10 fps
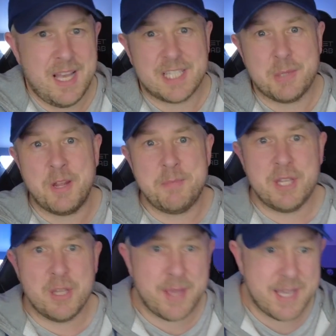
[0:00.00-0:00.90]
So what I've
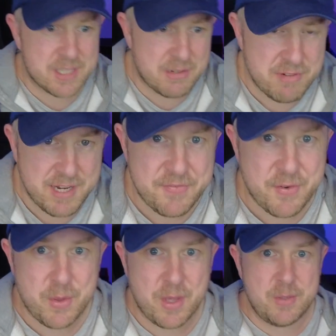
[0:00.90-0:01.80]
been doing is I read
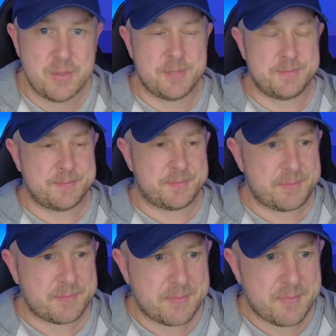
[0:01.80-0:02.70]
through those,
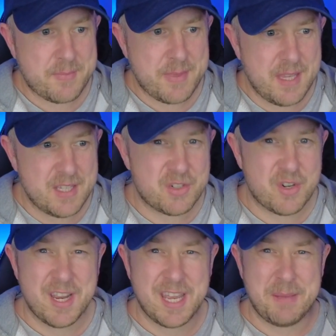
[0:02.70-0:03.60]

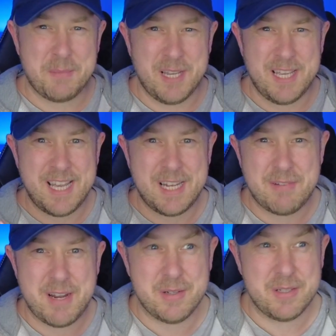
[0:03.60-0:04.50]
try and get my head
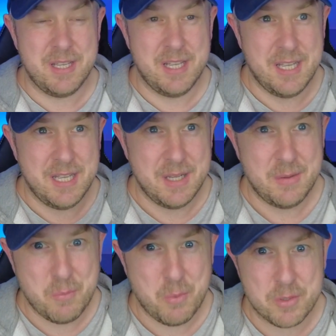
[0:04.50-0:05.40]
around
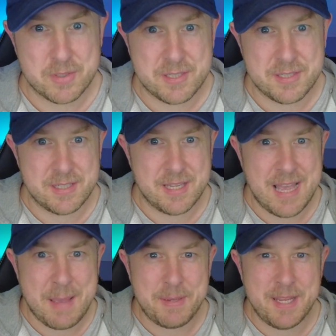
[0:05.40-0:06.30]
what's
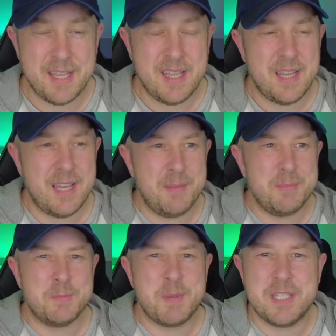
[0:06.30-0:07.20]
happening,
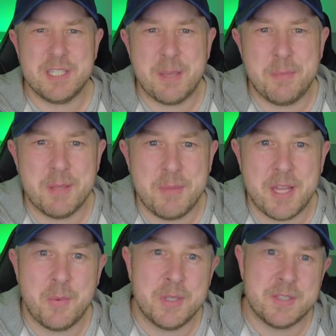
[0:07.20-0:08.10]
especially some of them,
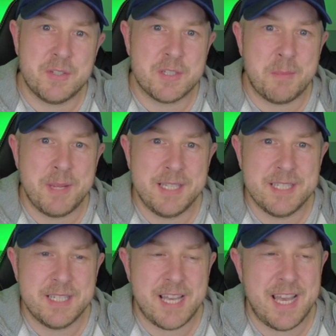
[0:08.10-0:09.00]
like the ones I just
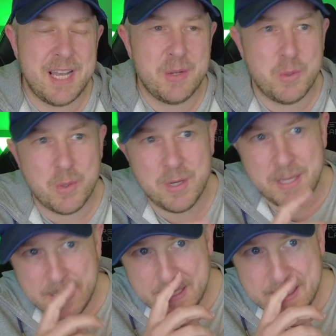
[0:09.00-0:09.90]
completed, air law.
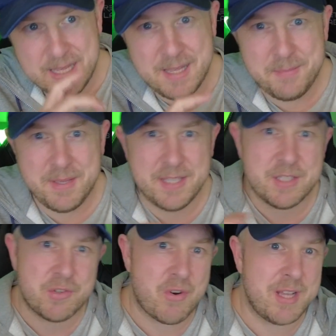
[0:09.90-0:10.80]

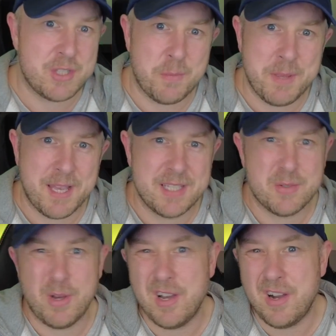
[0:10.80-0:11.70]
It's a dry topic. It's
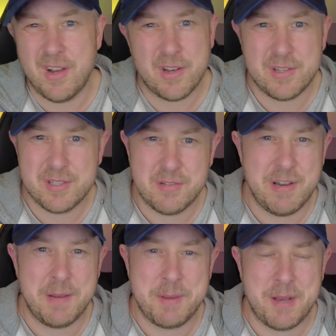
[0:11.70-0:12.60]
quite hard to
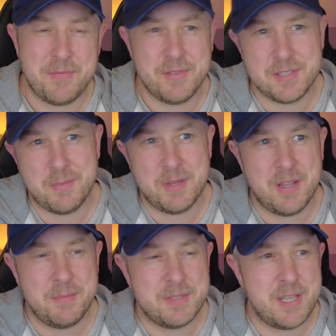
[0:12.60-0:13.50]
read about for someone
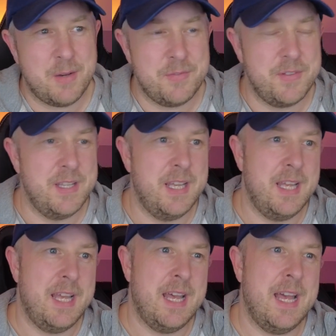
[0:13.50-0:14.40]
like myself.
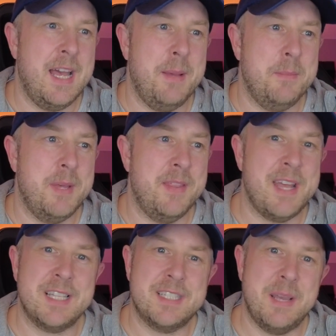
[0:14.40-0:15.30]
And
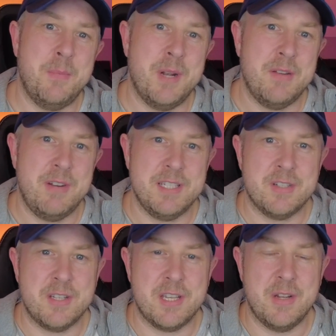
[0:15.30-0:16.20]
that's then when I really
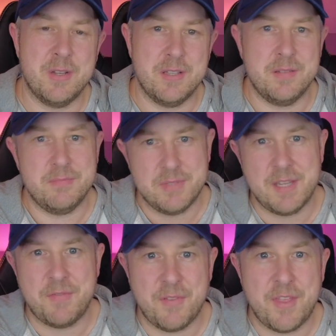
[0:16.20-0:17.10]
started to look at
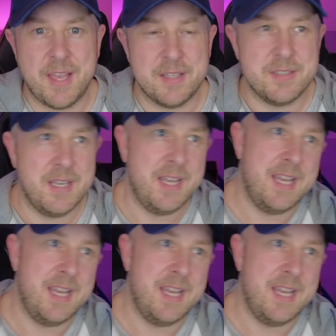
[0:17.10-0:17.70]
different things.